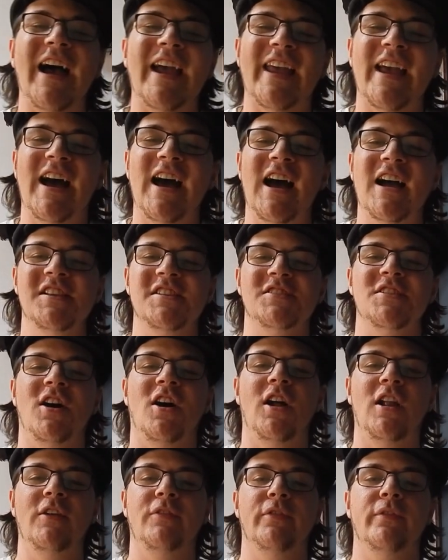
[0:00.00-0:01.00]
guys, it's
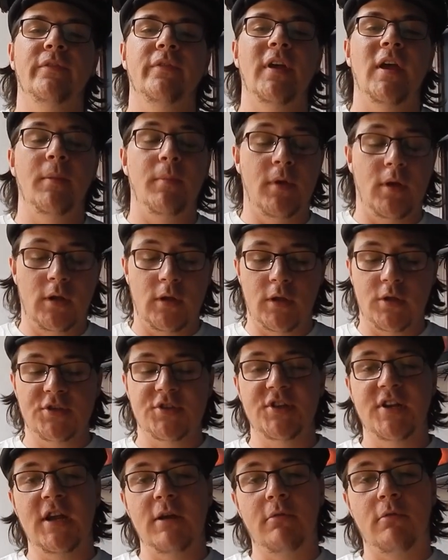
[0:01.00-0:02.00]
Harley from Vape Mill.
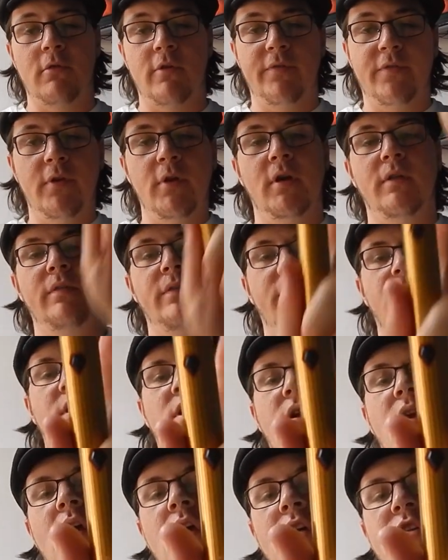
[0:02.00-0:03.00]
Today we're reviewing
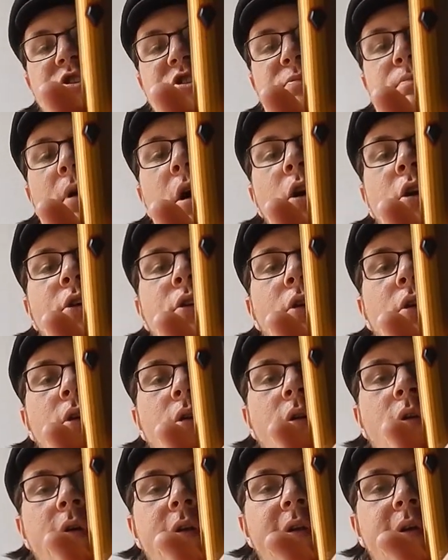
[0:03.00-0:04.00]
the Smok
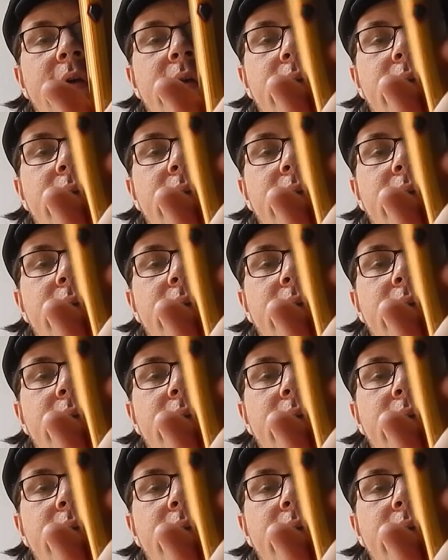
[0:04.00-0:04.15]
Nord